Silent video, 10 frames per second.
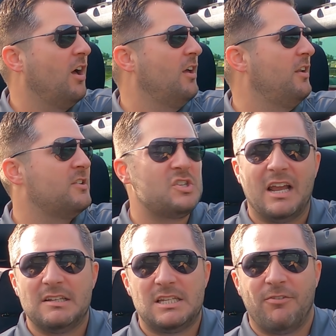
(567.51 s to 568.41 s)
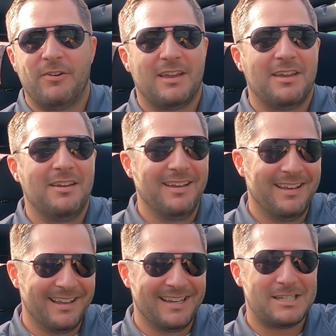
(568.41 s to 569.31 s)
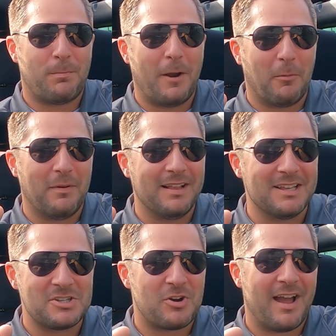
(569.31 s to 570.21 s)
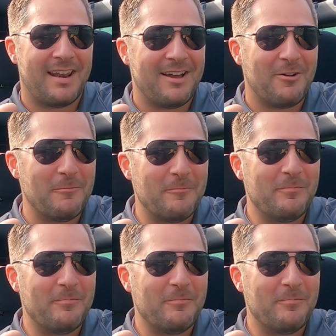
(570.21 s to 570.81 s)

unscientific experiment. Let's try it out.